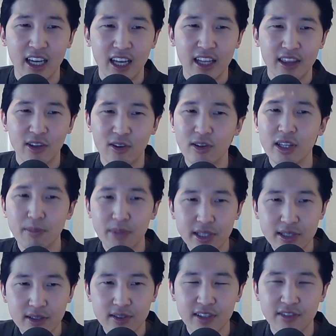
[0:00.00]
They're in the
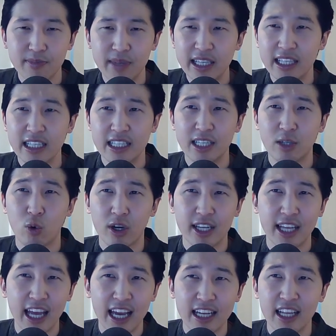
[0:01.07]
business of making like
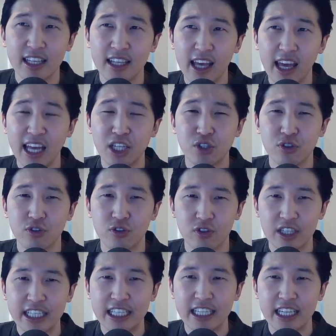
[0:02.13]
organic
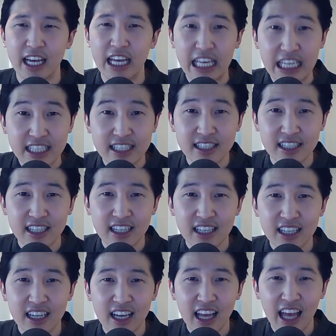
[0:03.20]
cage-free eggs
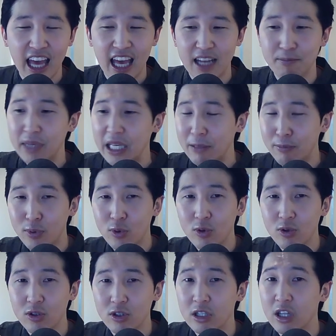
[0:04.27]
and
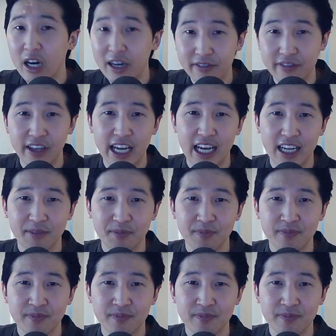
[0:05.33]
people love that.